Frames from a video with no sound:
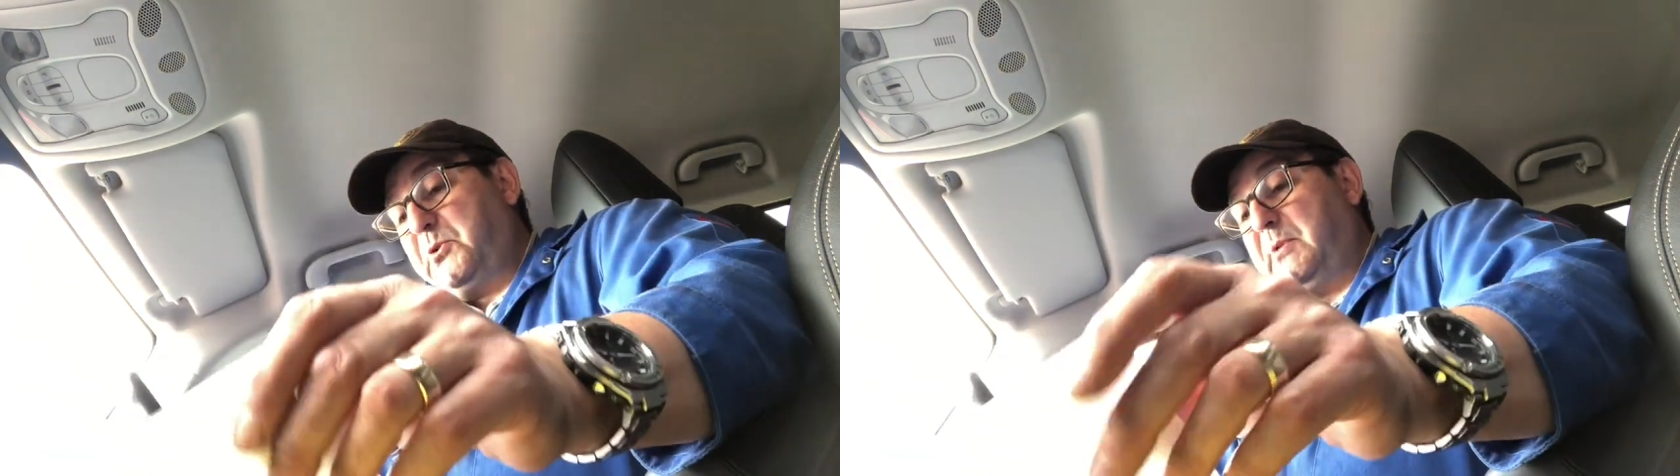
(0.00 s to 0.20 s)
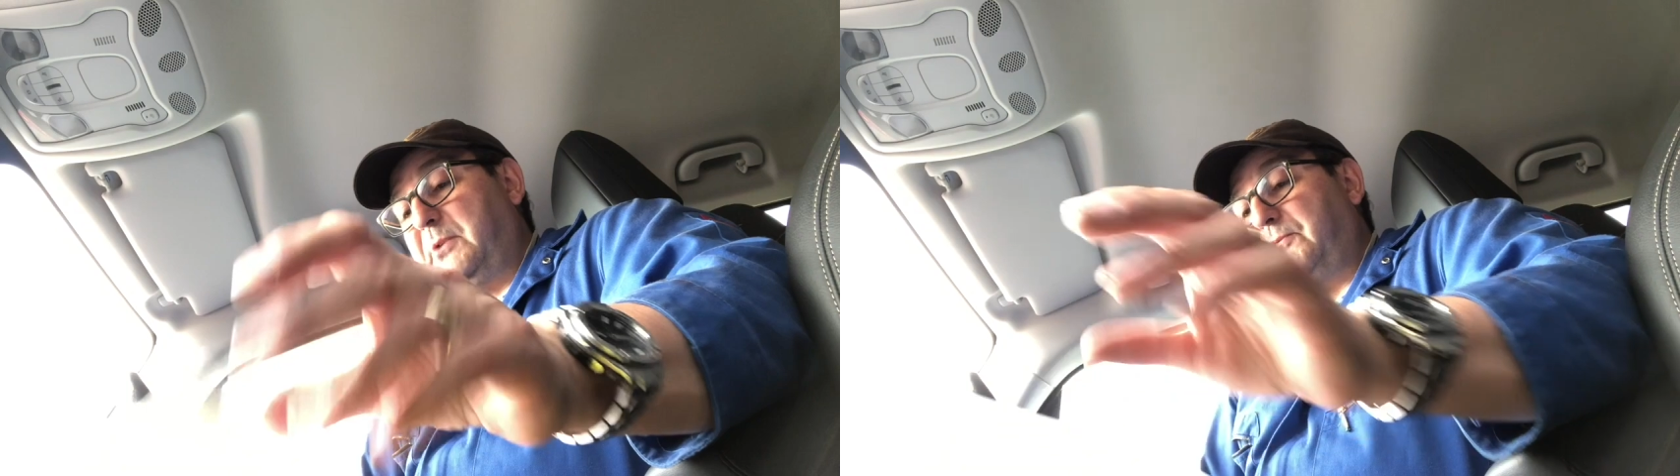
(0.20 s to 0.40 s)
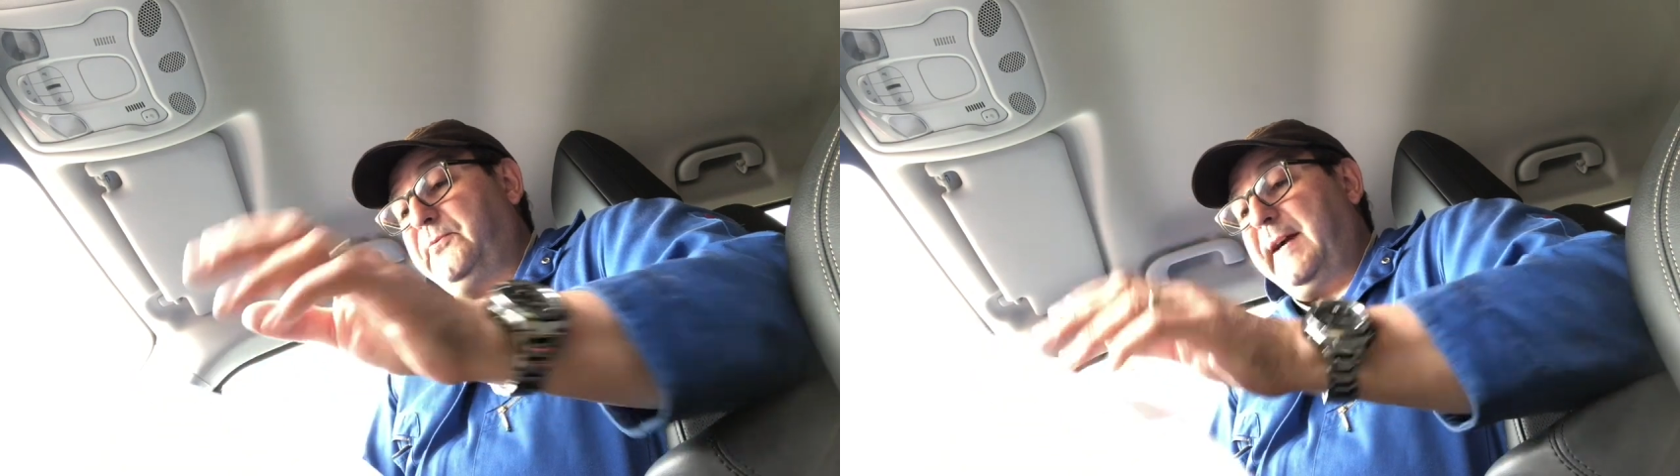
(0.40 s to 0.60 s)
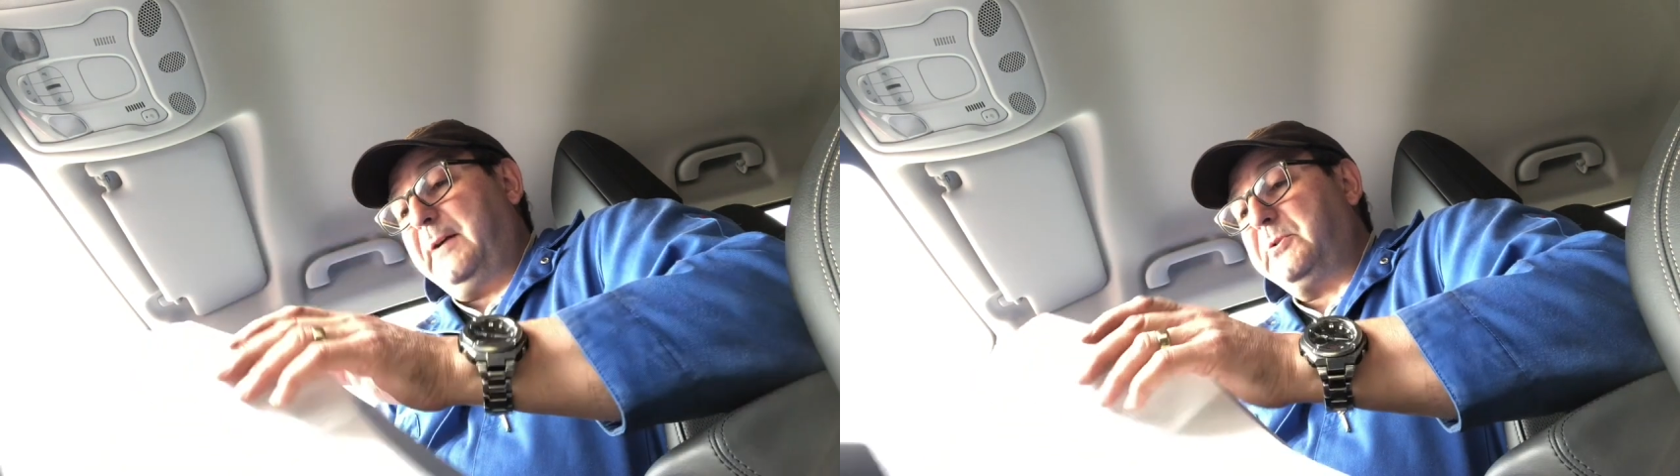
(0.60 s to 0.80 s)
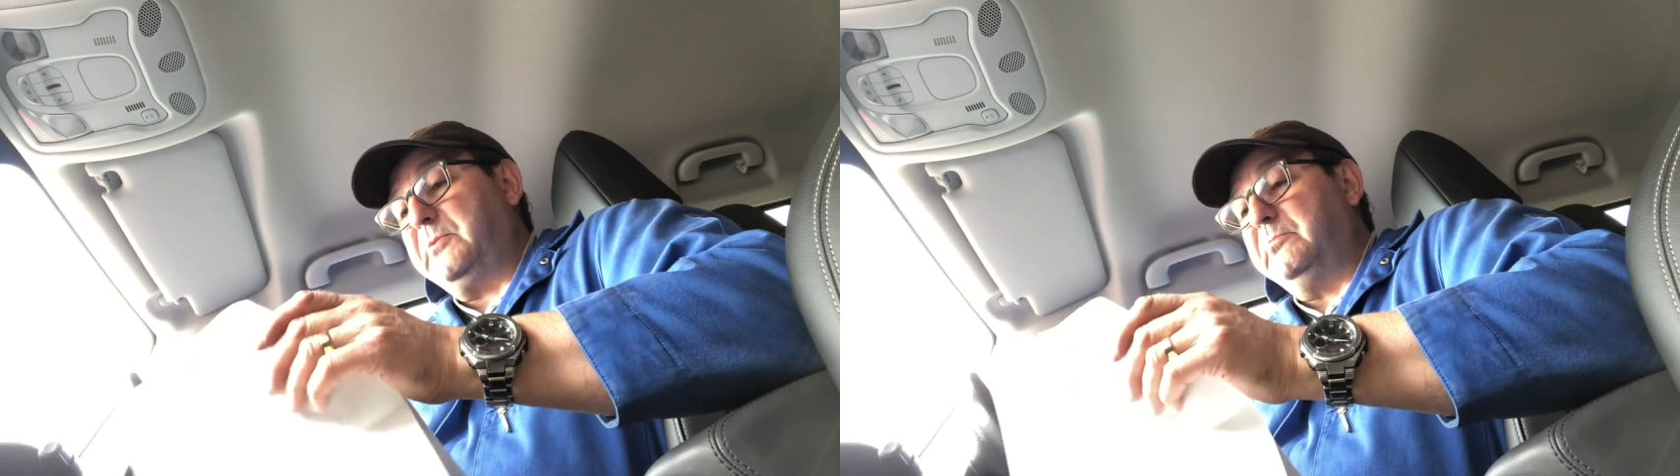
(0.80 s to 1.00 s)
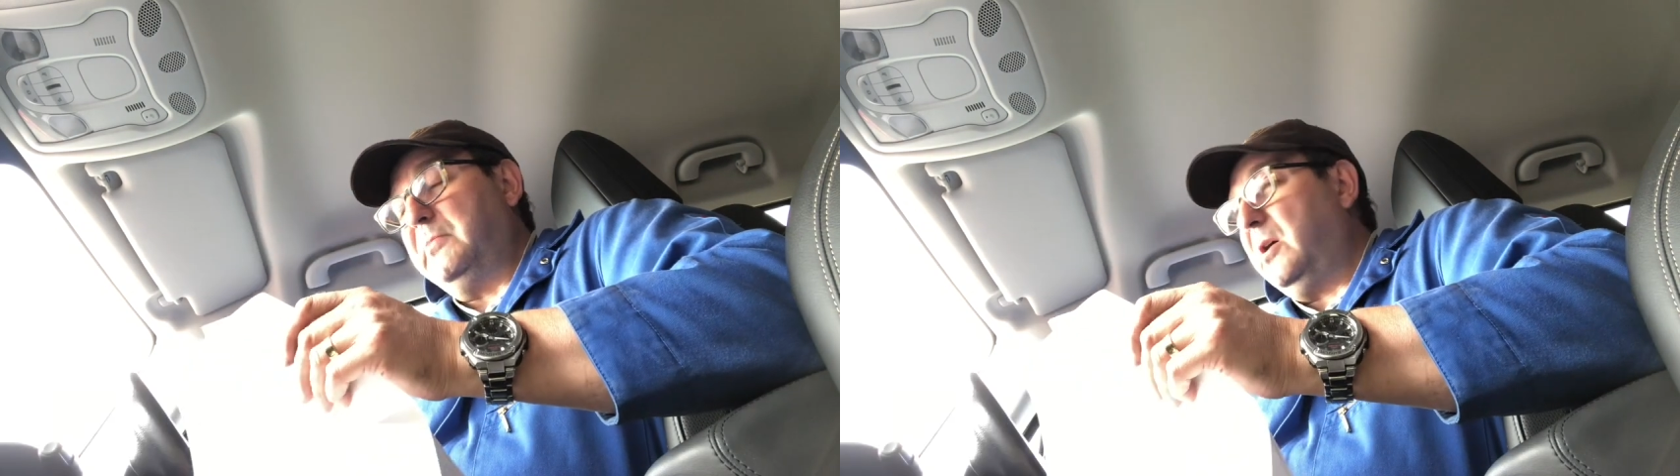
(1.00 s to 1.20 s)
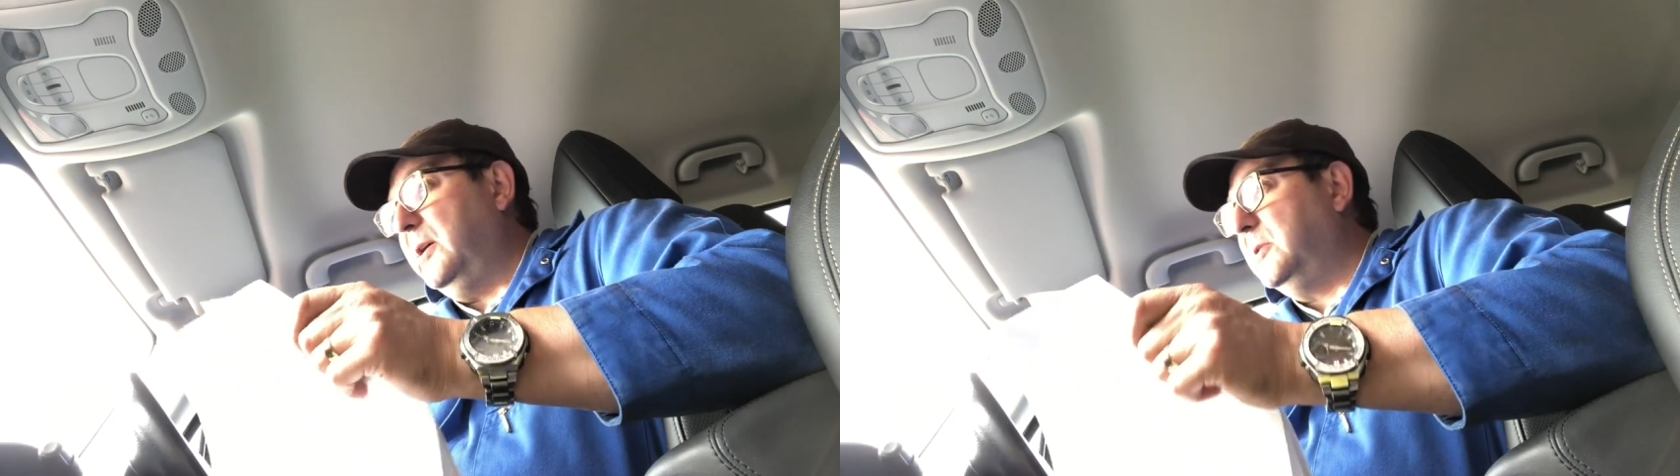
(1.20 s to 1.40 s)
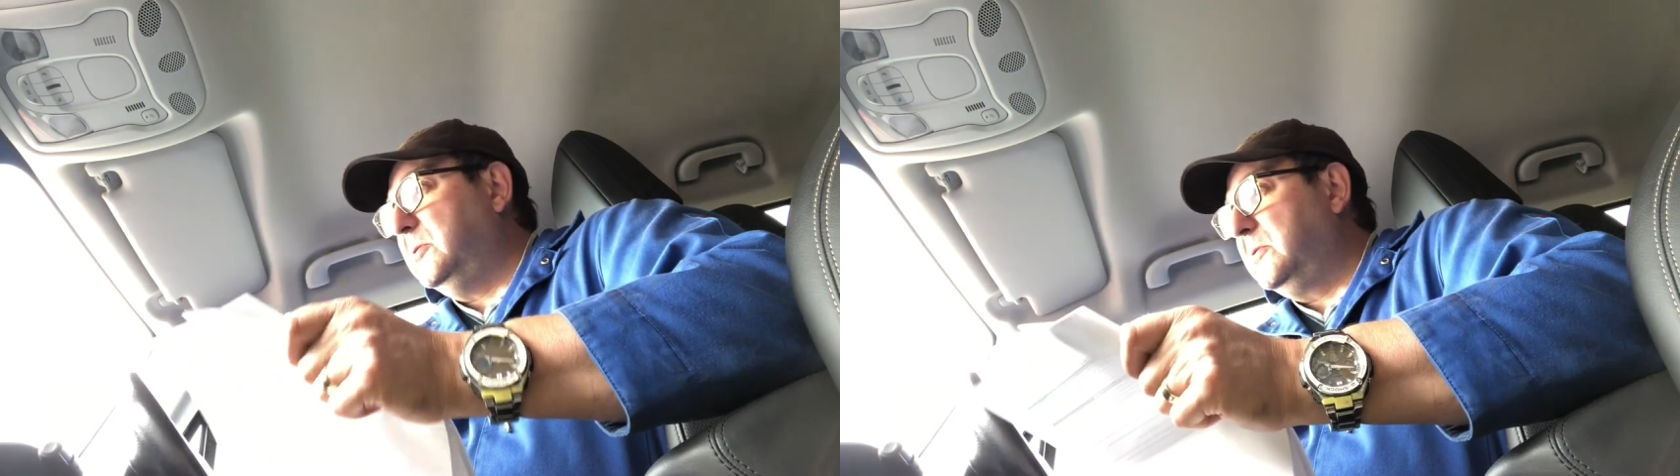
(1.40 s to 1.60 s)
12,000 miles,